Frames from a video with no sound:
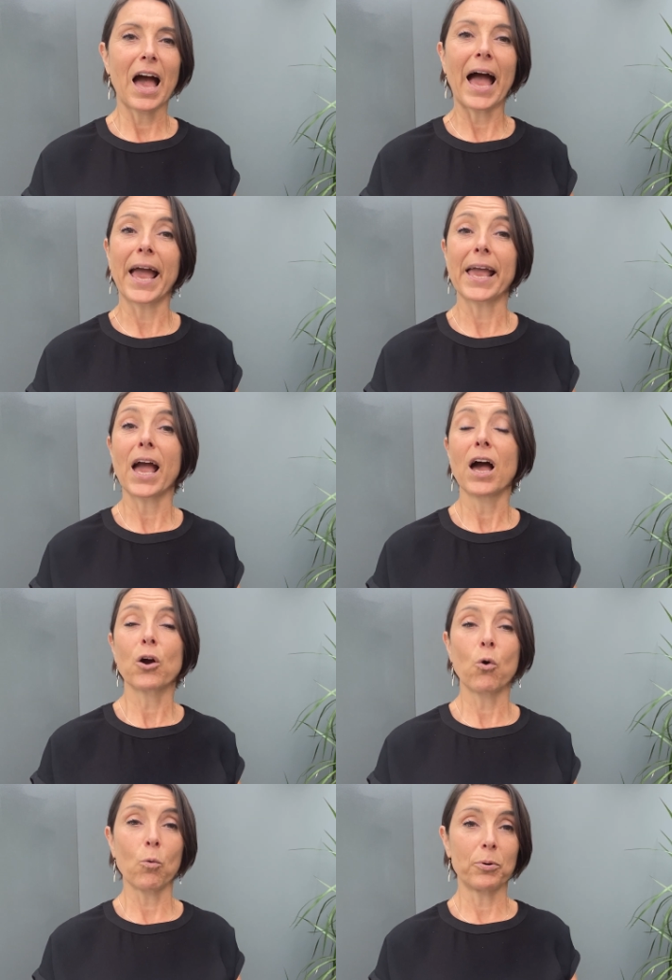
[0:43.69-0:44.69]
a
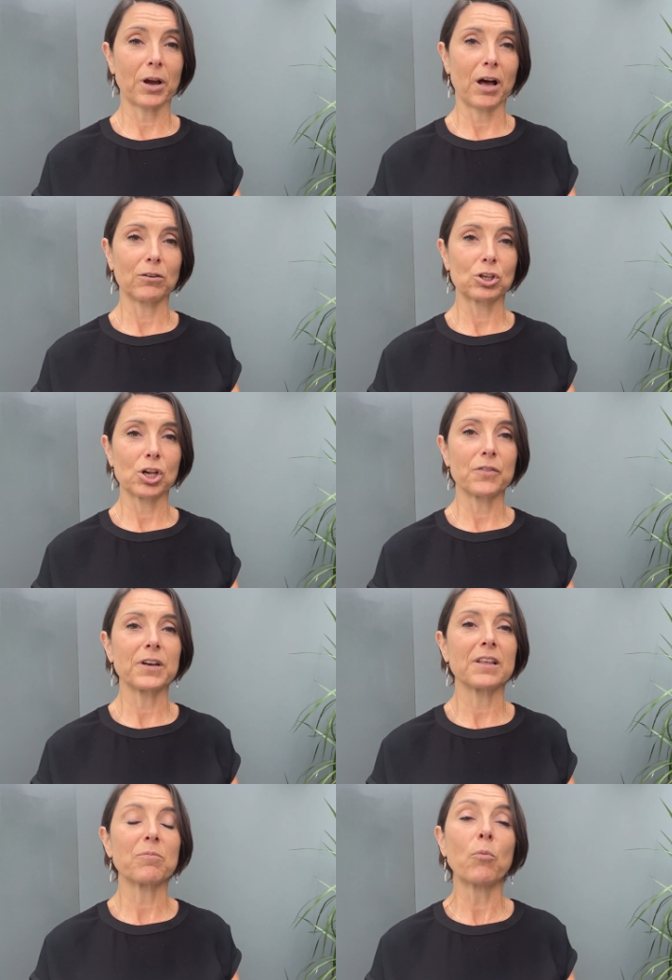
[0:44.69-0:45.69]
corporate culture that
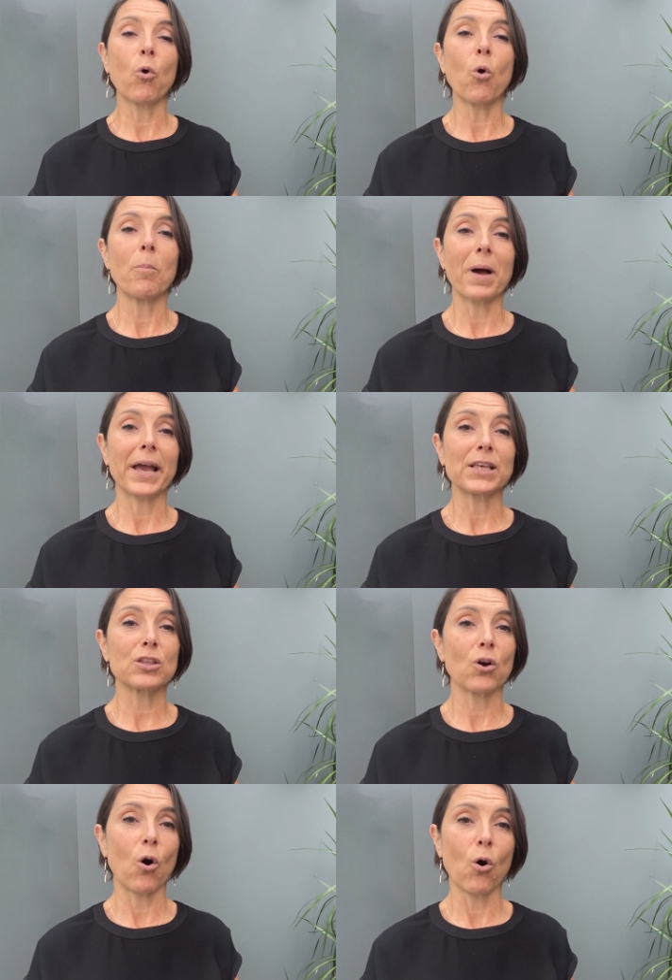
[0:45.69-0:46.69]
is more
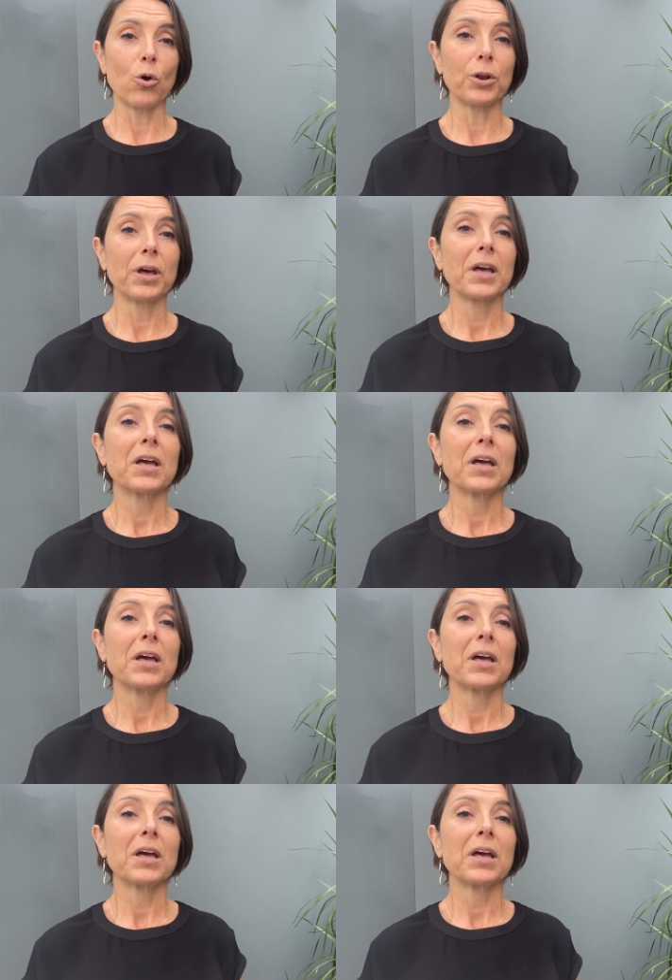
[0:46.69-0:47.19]
based on